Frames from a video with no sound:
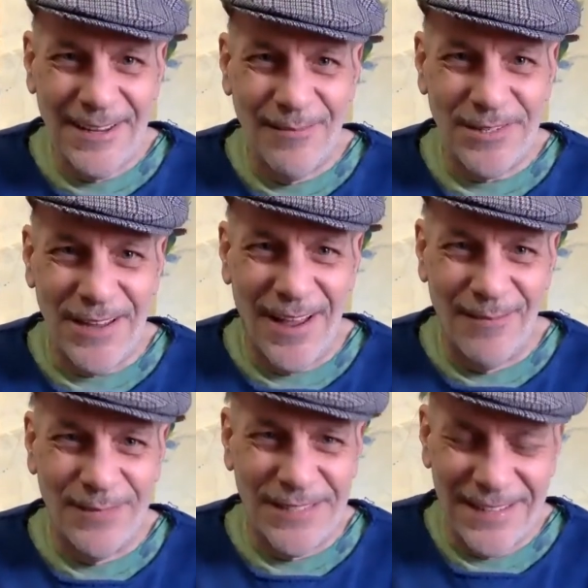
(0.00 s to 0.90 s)

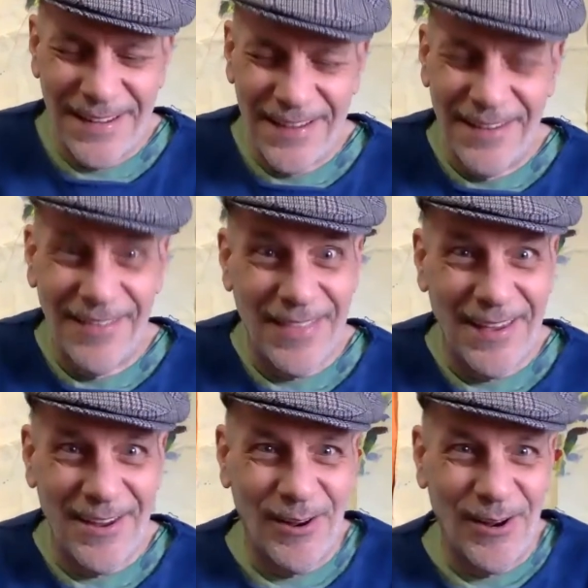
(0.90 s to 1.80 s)
Sometimes you
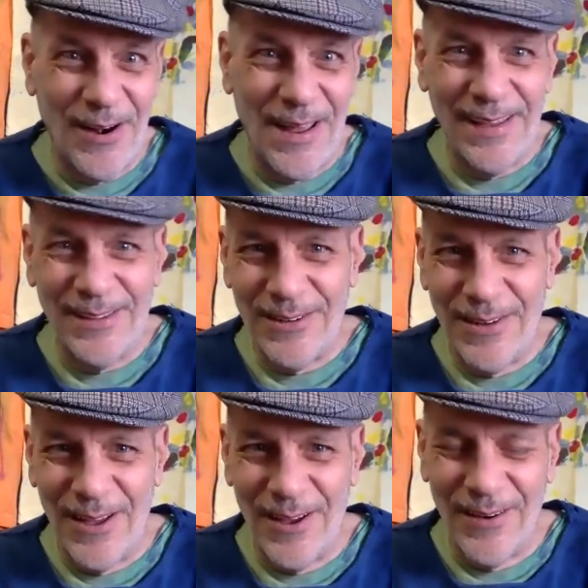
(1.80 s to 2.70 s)
think you're learning as you
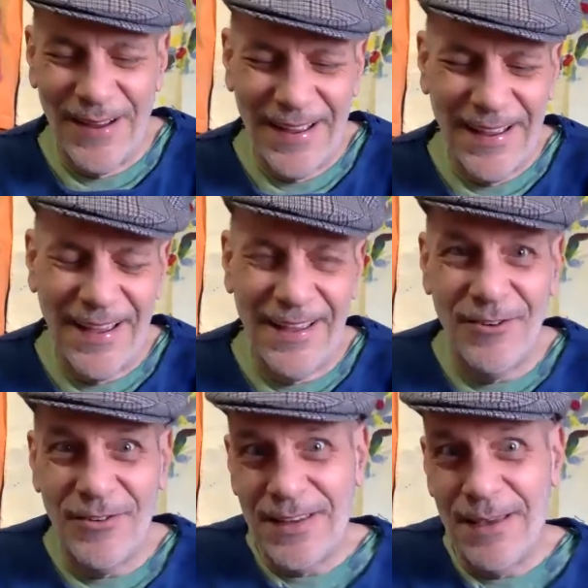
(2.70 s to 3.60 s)
go and you
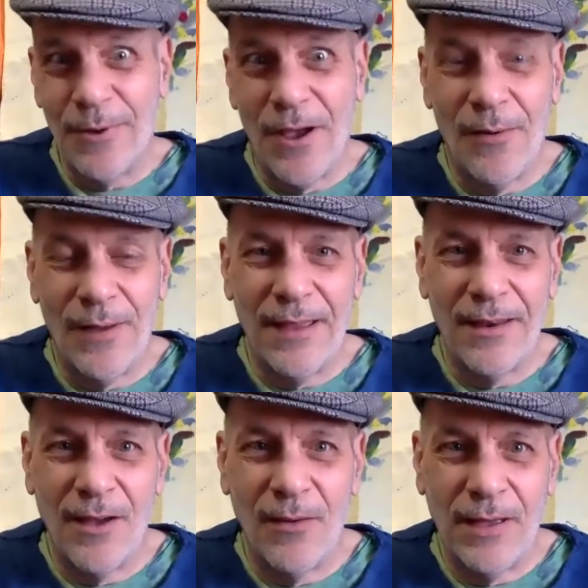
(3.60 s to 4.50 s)
just keep going and
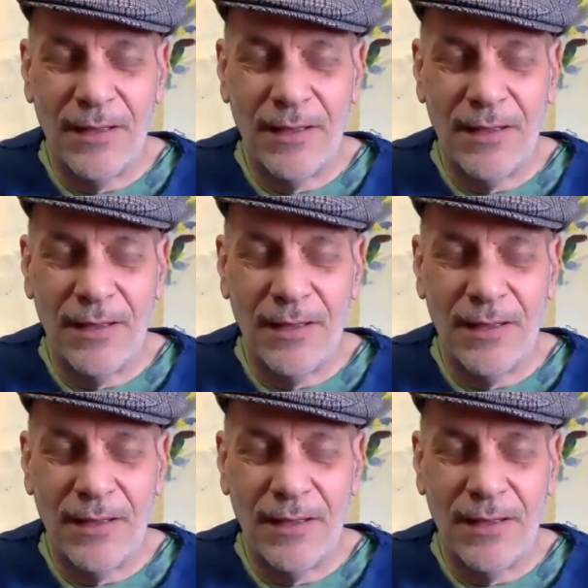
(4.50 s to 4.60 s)
going.